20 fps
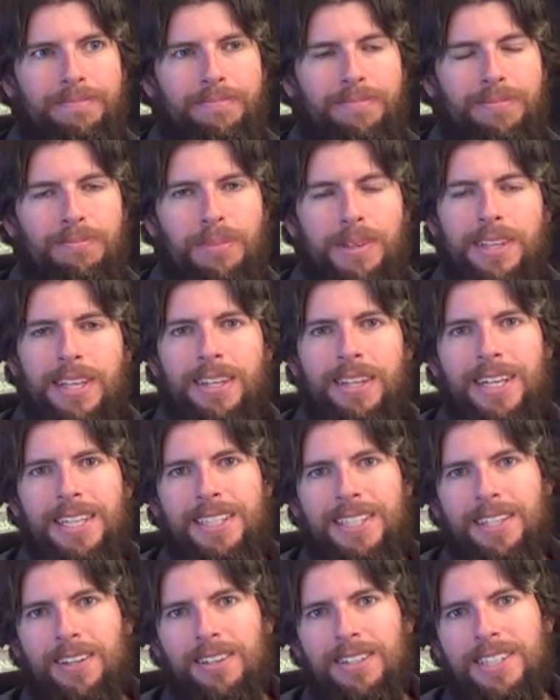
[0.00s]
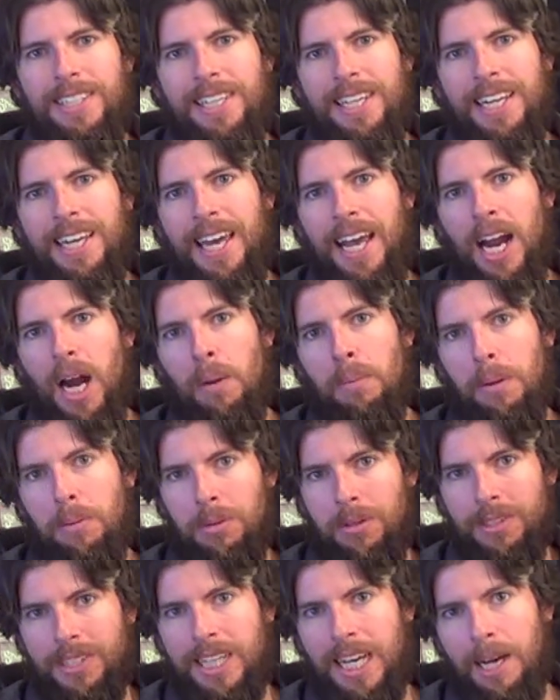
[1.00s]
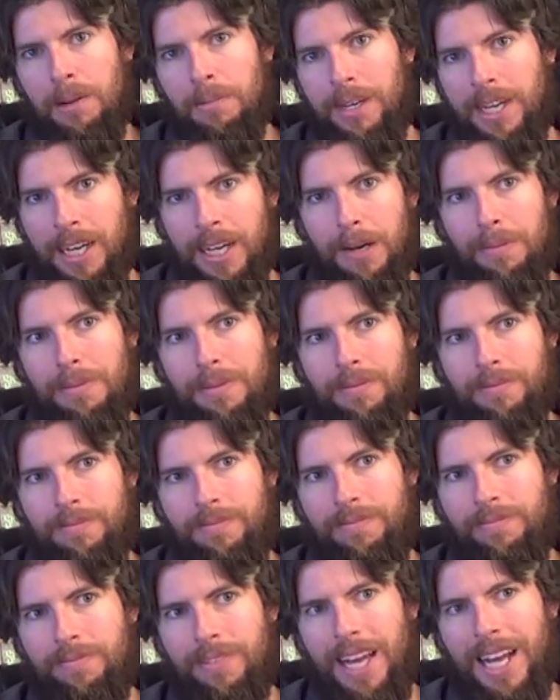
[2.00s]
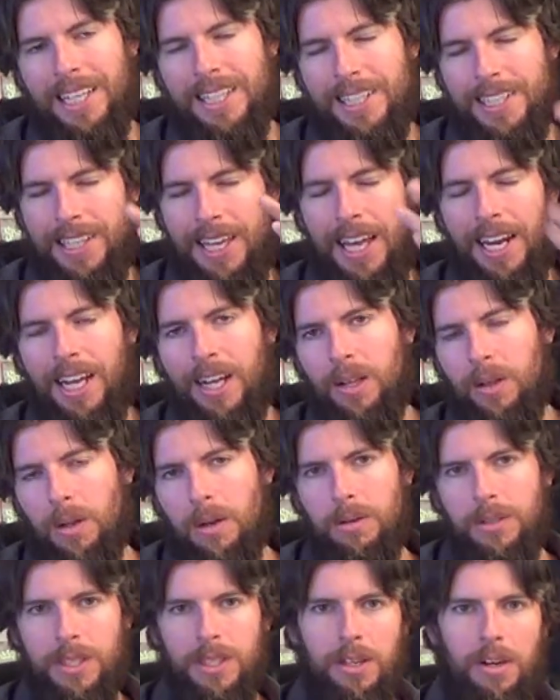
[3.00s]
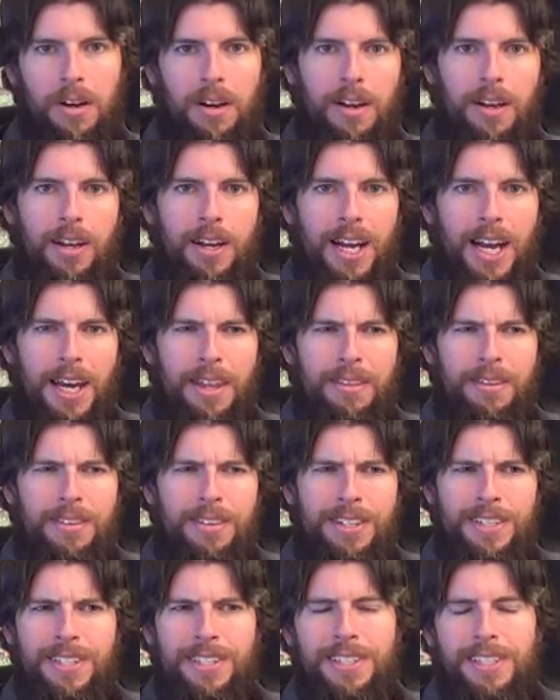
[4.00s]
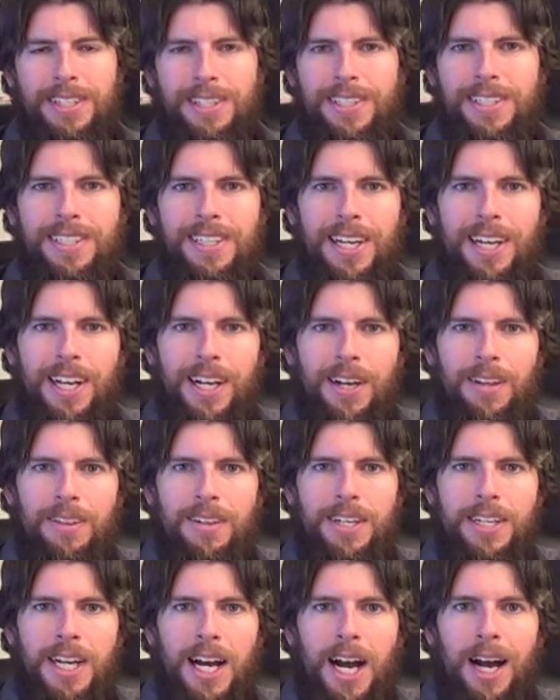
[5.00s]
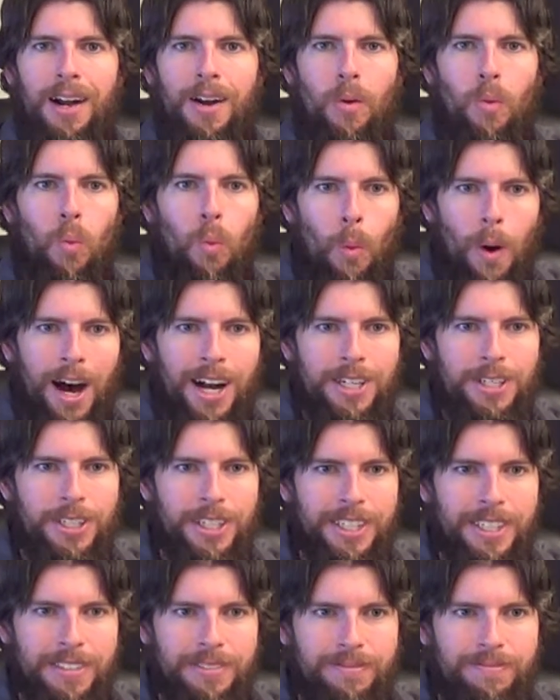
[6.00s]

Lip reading: But then they start seeing air bubbles coming up as it's getting closer. And they're just still sitting on the dock watching.